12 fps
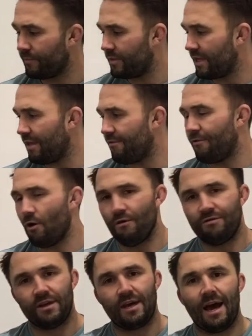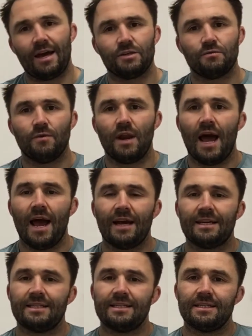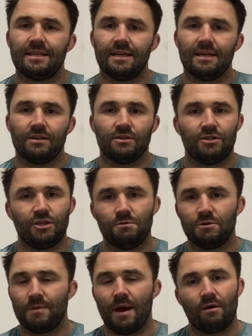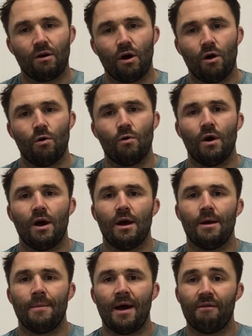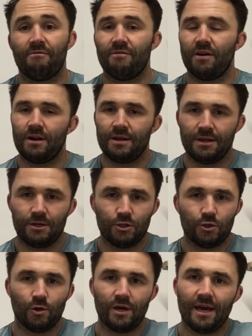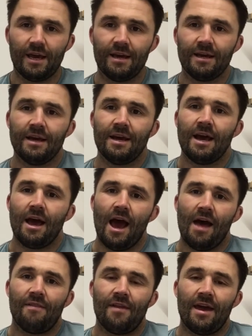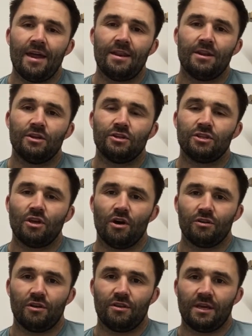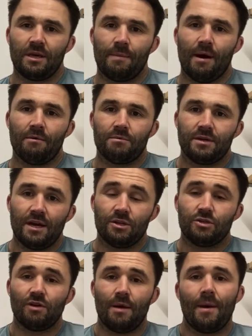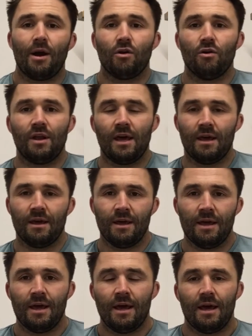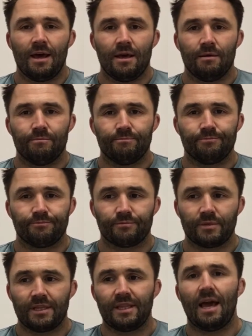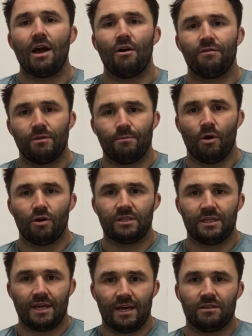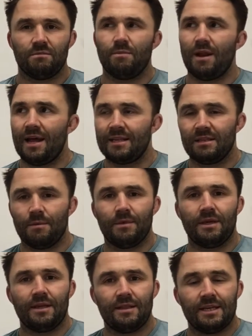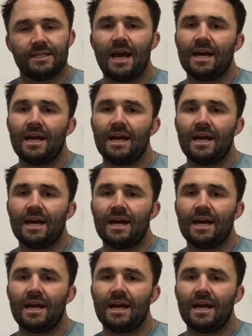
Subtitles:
foot off the gas, relax, consume some alcohol, have fun, enjoy it. And then start to think about getting straight back on it the day after Boxing Day. So plan something in that's